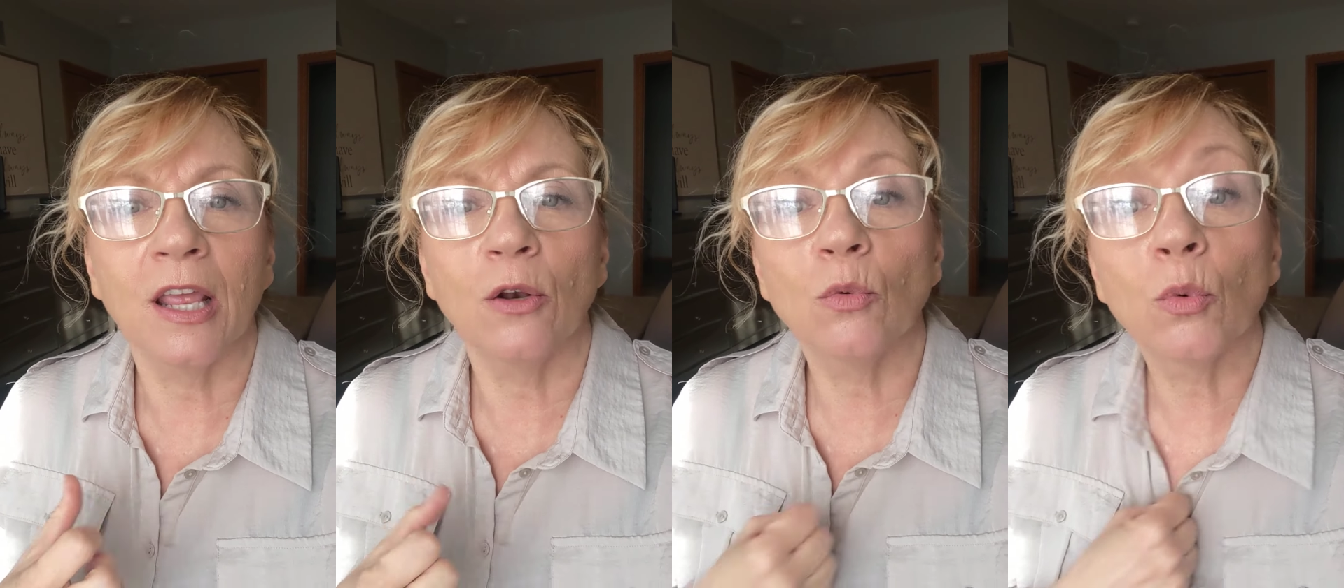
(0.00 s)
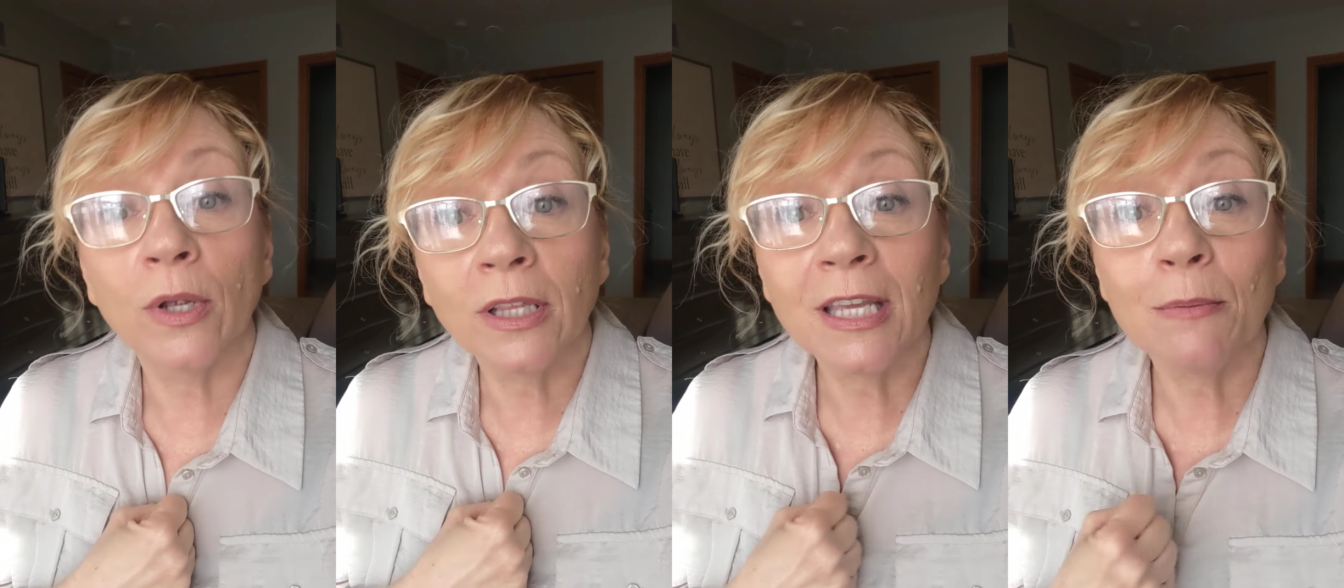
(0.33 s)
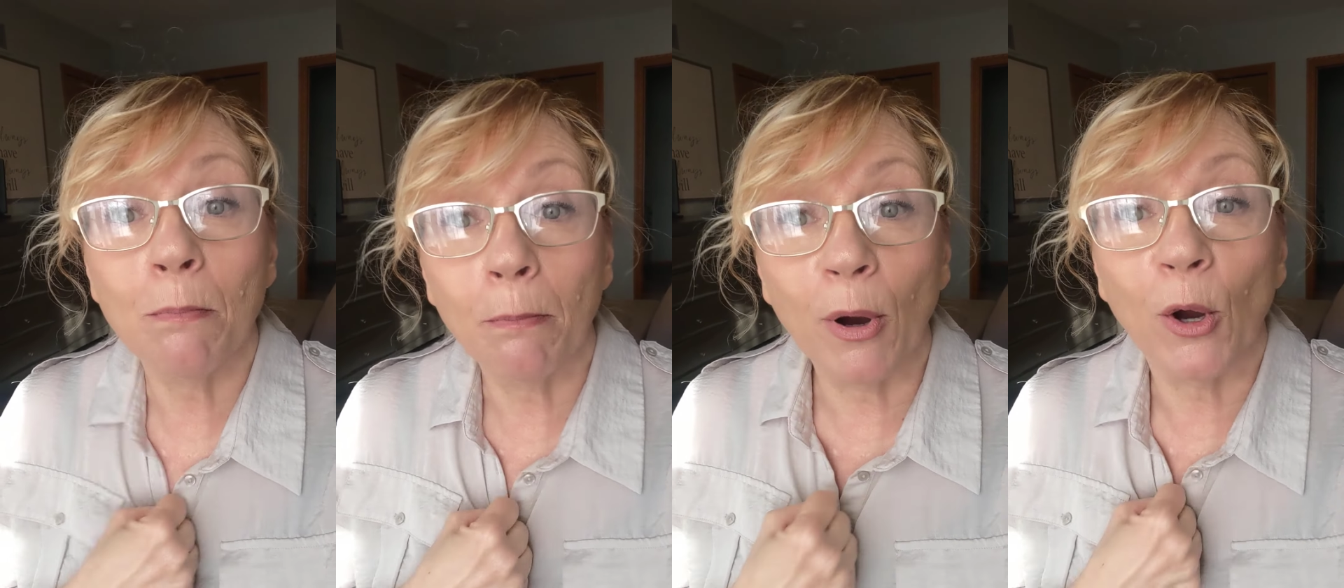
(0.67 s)
and really
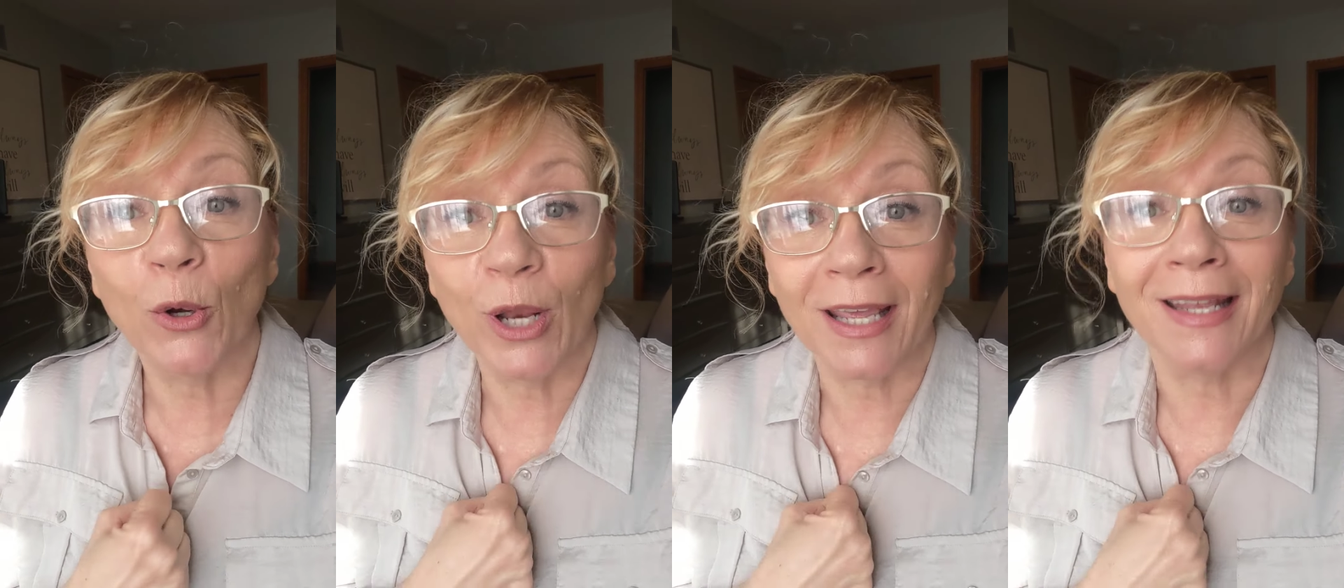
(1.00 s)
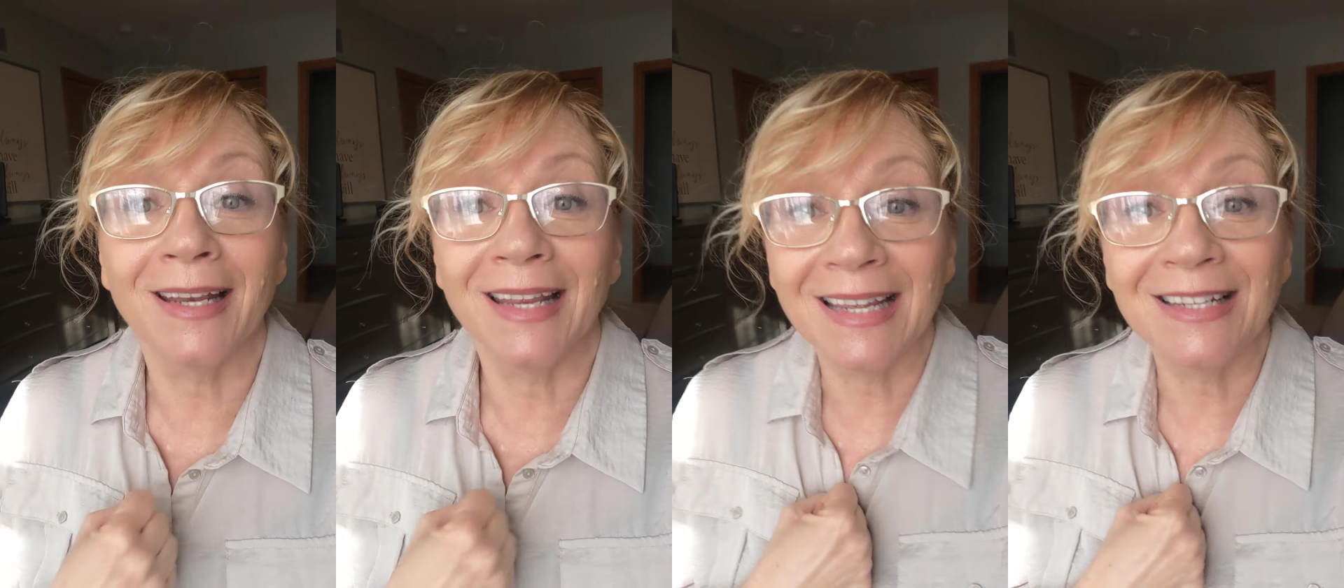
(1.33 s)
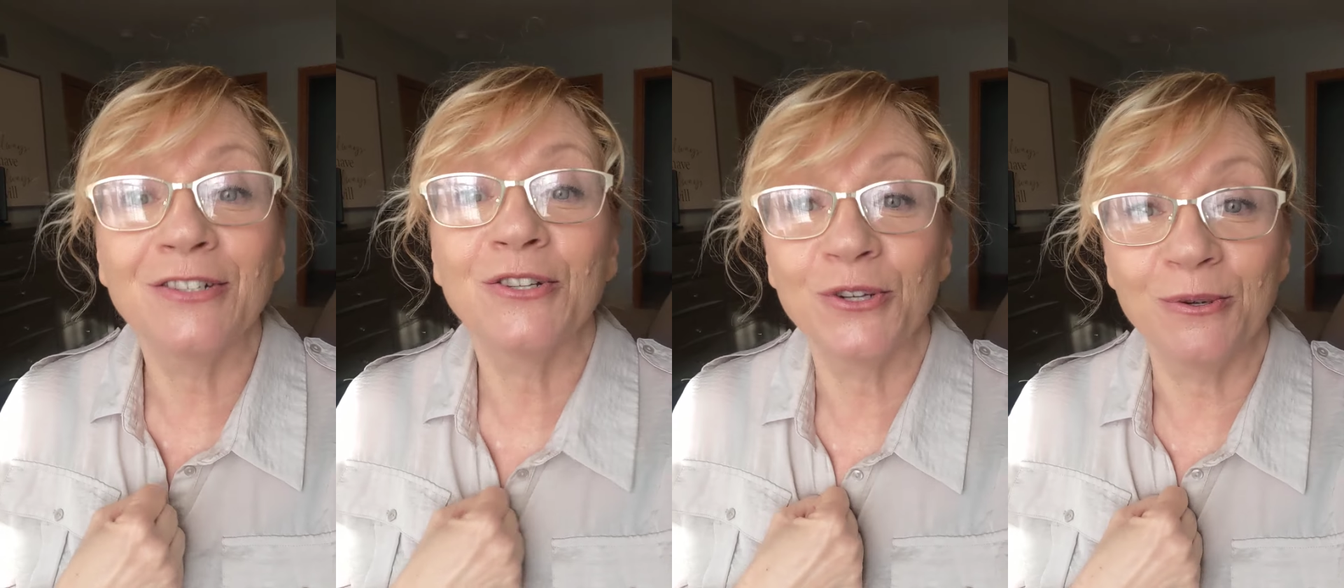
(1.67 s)
burn it
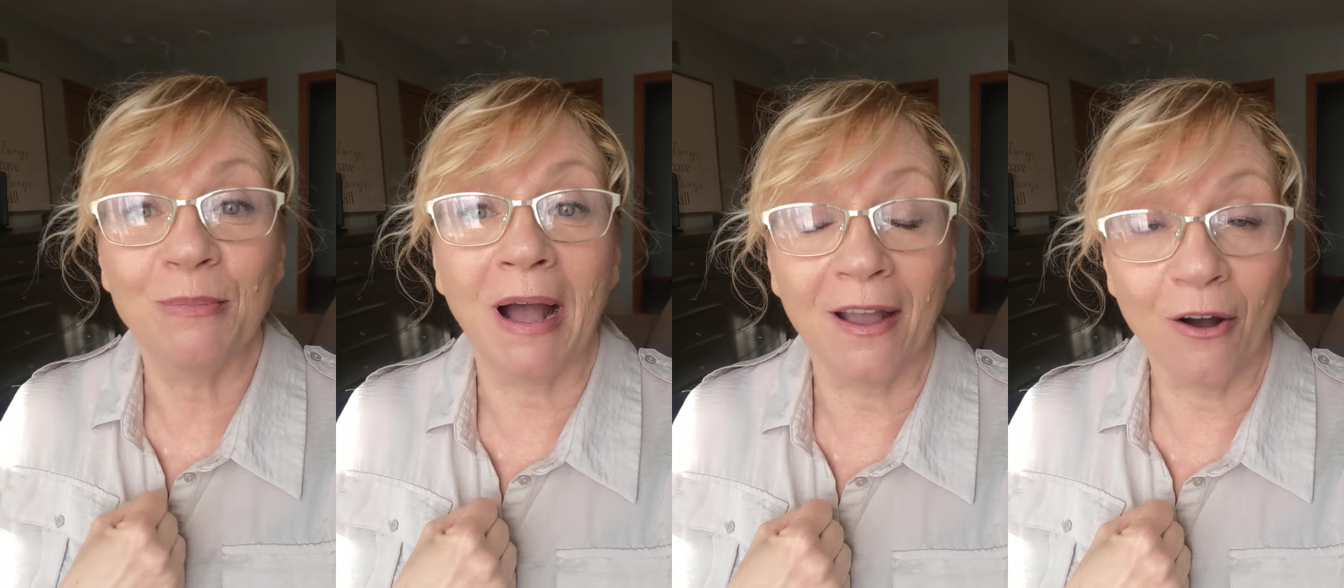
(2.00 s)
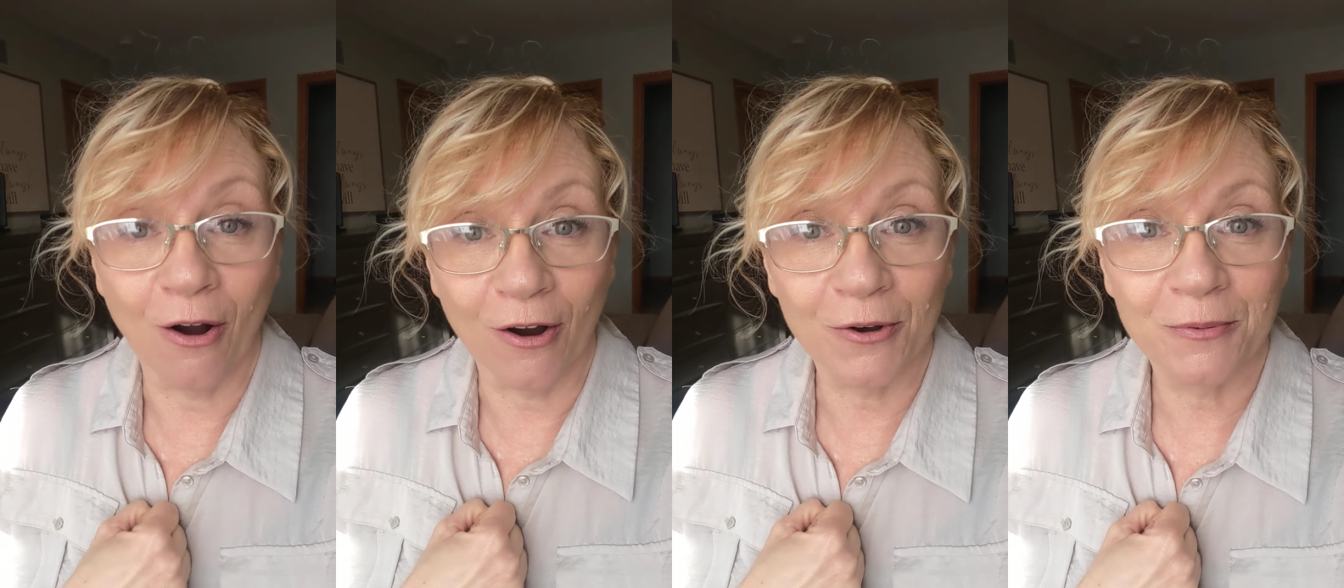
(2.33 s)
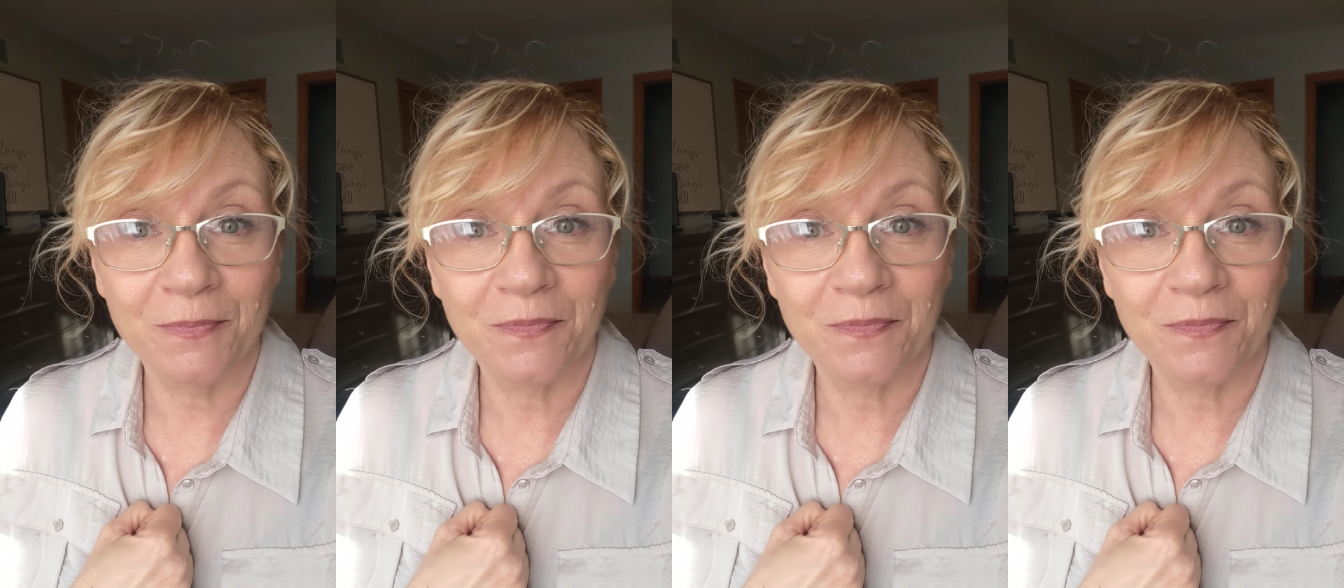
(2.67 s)
into my heart.